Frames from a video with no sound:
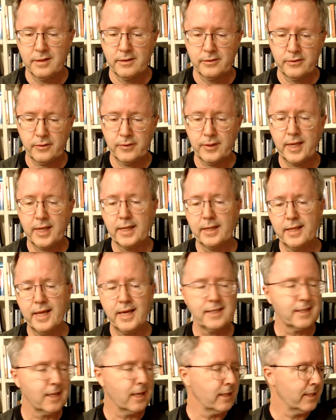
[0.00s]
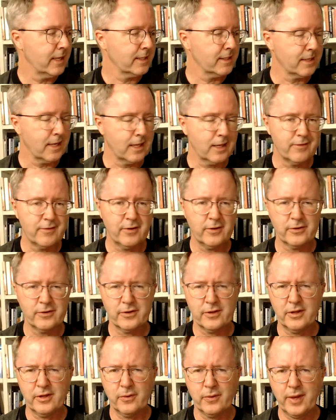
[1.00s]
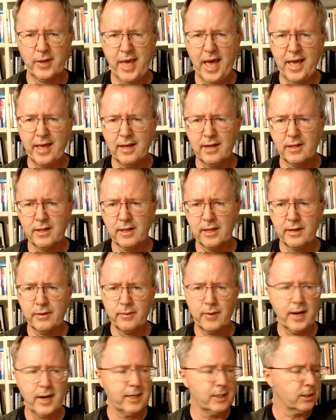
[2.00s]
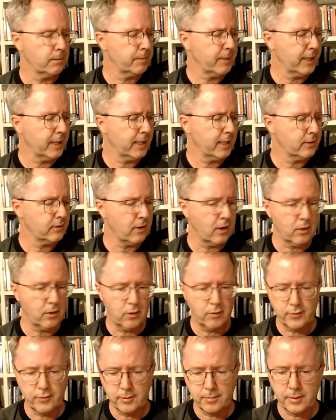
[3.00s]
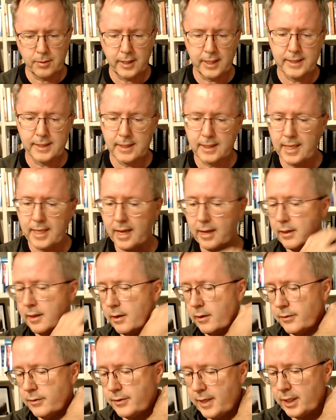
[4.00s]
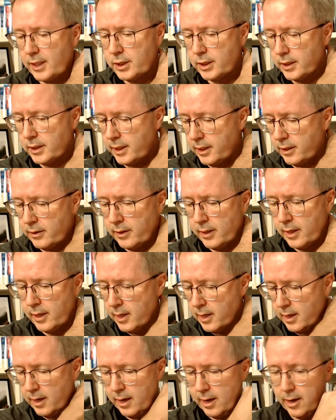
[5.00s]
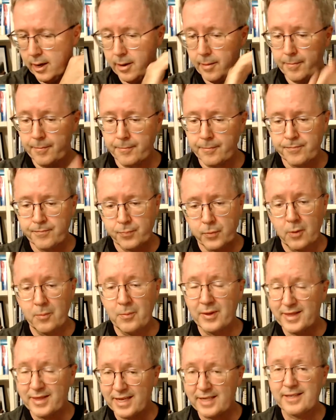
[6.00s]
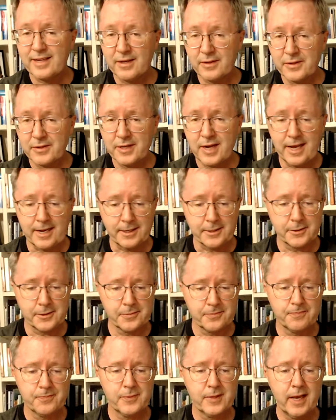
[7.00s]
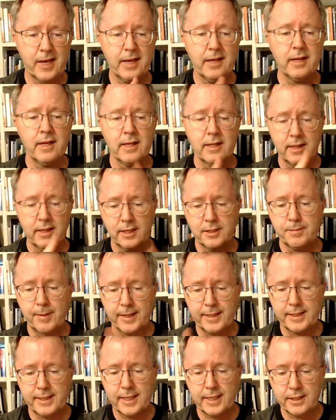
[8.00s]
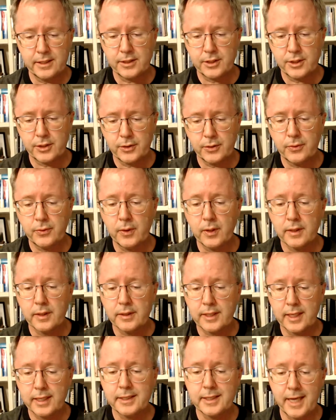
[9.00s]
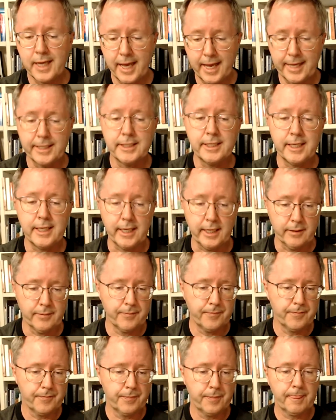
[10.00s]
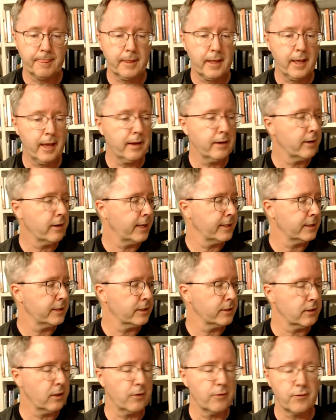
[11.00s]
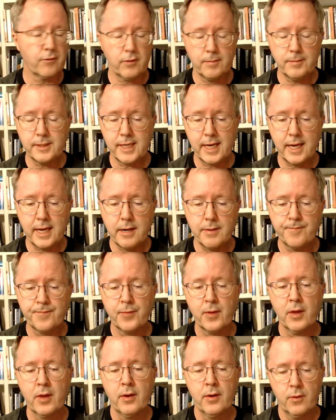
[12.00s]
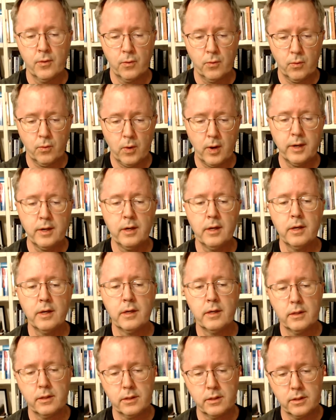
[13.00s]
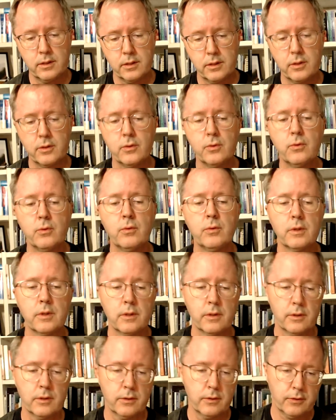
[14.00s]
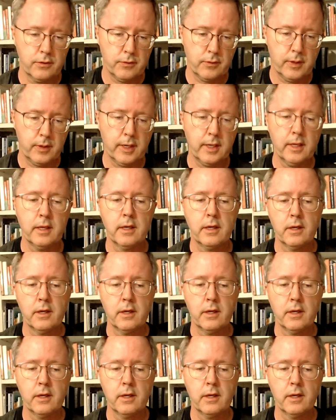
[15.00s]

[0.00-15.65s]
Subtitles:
So that's all feels a little gangly, right? Your pinky's all over the place in that little section there. But that sounds nice. Okay, let's play 10 to 18. Okay, nice and slow. From 10, 1, 2, 3,